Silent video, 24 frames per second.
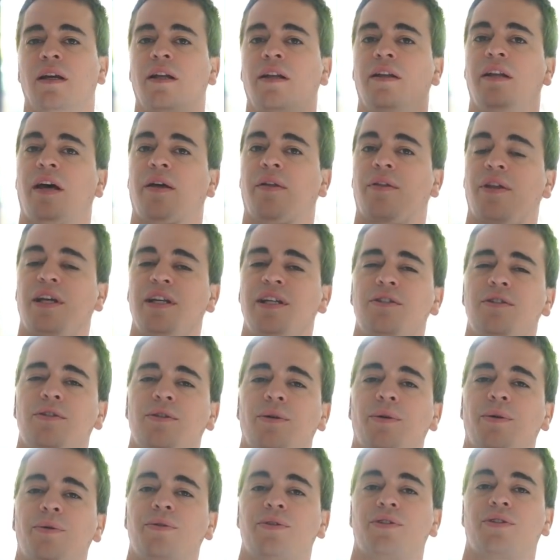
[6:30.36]
Now these
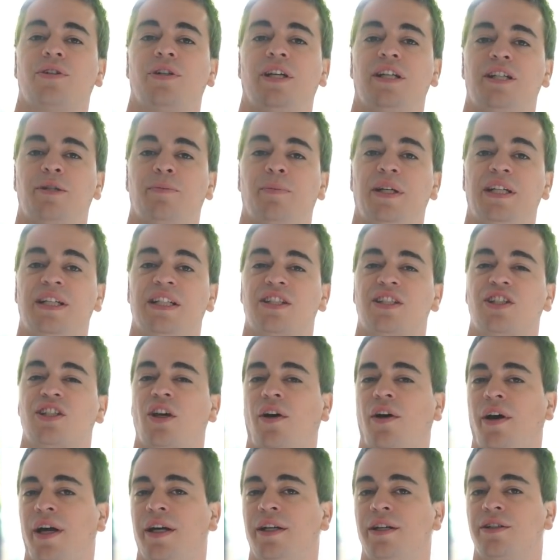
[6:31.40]
tools need to be
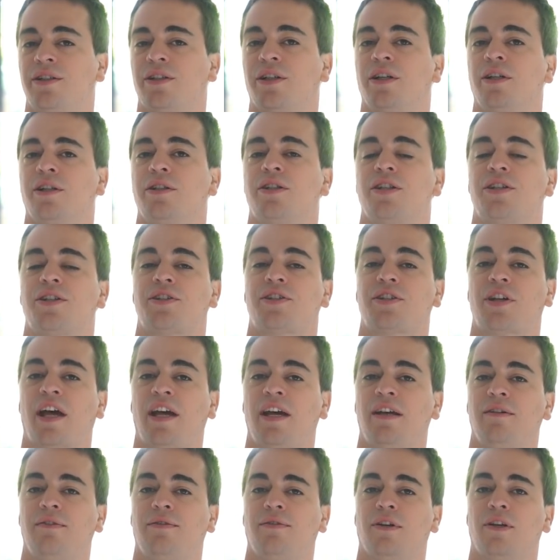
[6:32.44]
designed to
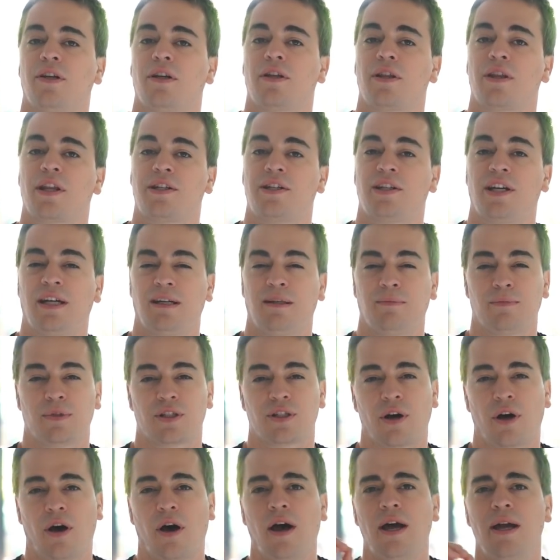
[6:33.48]
save the team
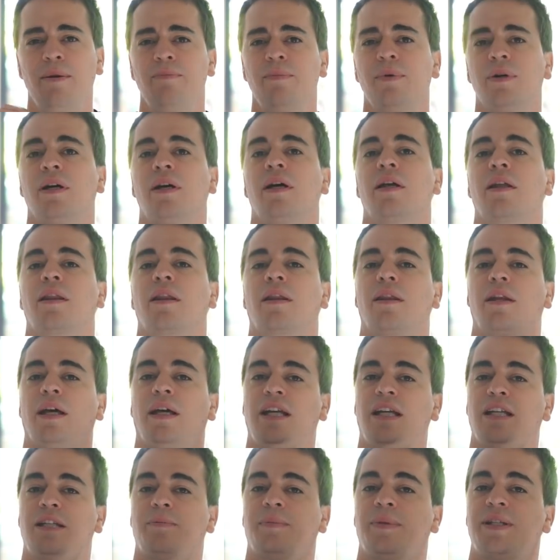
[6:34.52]
time, they
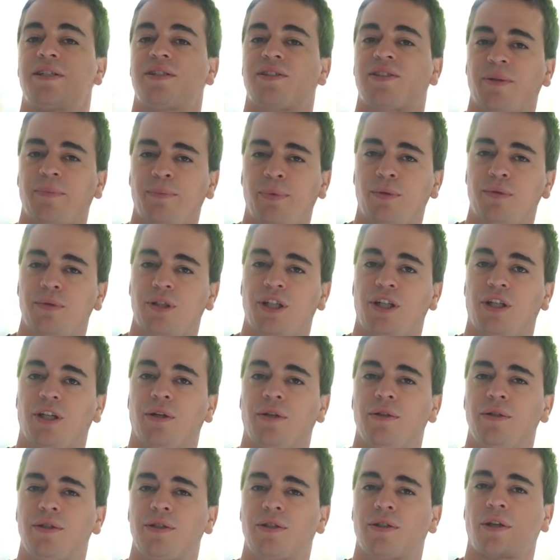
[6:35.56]
need to be simple to
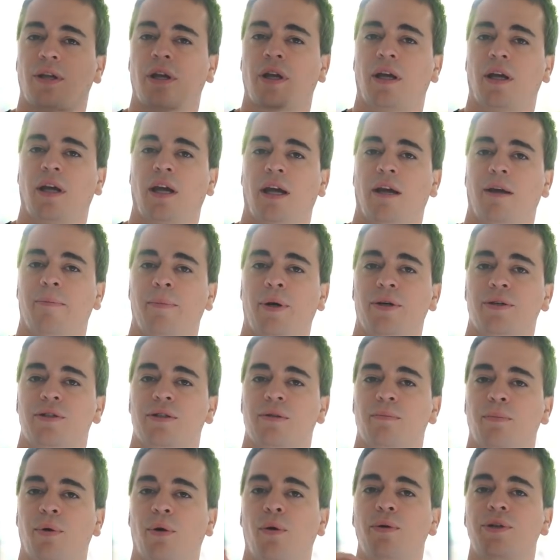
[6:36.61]
use, and most
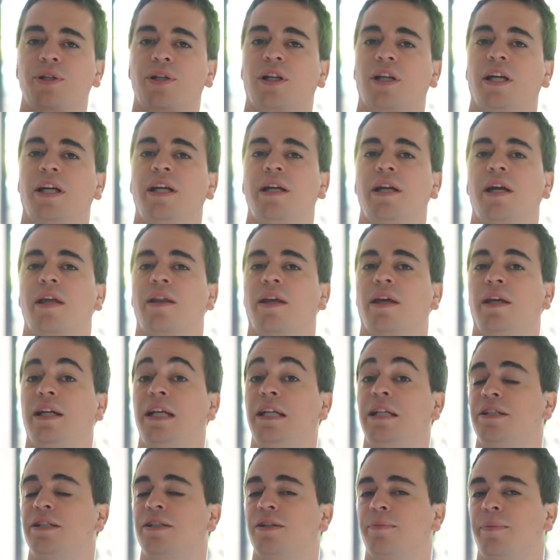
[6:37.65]
importantly, they
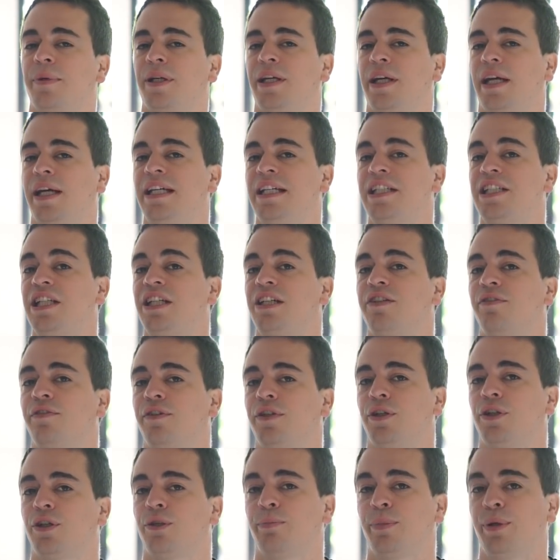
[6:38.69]
need to be easy for
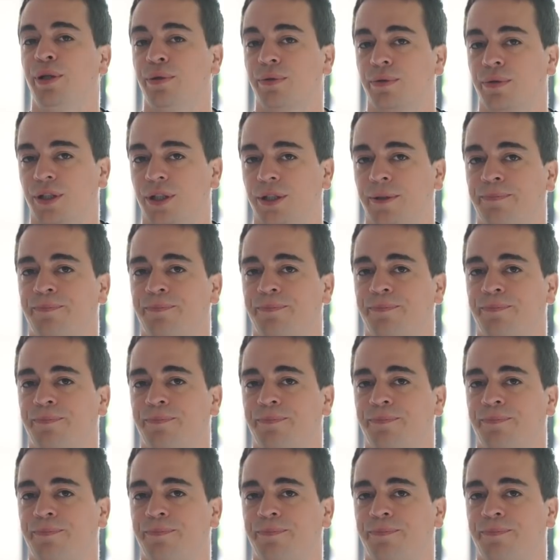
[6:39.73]
you to build.